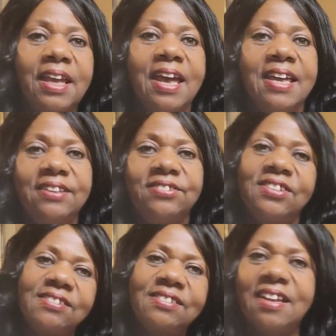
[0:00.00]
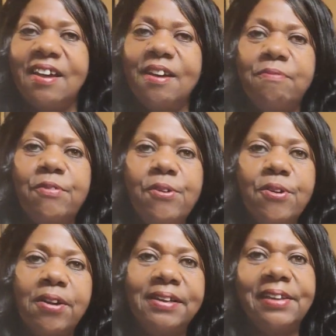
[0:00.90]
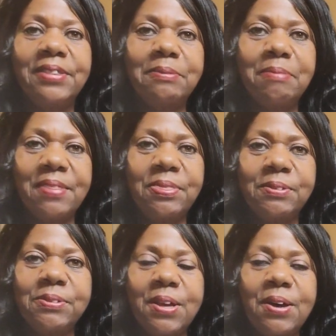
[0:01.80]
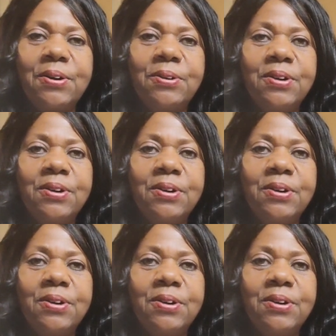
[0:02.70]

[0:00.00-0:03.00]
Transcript: It's just for another month or so